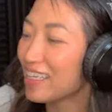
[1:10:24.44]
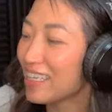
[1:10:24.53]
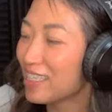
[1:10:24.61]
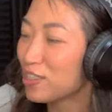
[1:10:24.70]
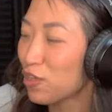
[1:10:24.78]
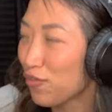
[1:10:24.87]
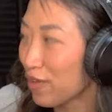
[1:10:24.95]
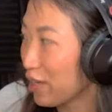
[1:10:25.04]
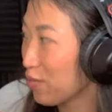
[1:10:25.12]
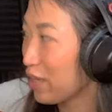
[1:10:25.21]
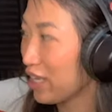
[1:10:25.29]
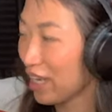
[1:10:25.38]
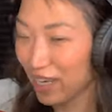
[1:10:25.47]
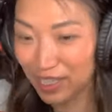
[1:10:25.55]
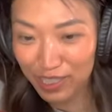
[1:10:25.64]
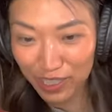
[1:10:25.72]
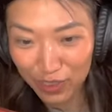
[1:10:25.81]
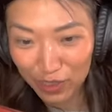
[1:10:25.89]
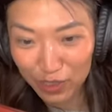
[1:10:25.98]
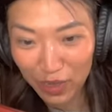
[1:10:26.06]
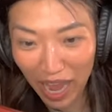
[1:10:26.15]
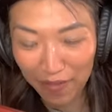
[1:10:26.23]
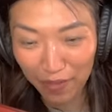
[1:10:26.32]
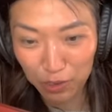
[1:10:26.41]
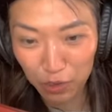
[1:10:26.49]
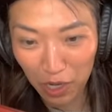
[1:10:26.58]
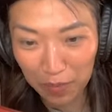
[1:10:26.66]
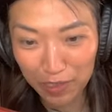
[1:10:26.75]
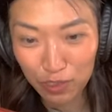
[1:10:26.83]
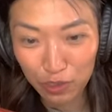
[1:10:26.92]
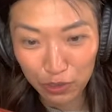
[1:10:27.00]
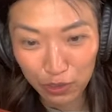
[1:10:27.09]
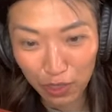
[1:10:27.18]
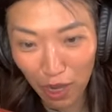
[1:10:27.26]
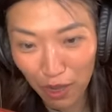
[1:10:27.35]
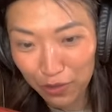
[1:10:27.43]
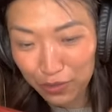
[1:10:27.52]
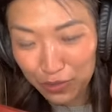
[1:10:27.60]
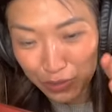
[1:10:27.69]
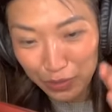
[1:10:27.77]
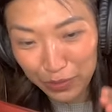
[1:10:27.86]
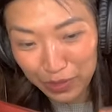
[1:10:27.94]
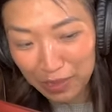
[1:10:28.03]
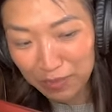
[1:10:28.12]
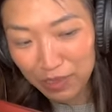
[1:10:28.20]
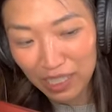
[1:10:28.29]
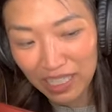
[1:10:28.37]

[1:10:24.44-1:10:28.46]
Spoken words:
It's so funny. We continue to have our traumas do seem to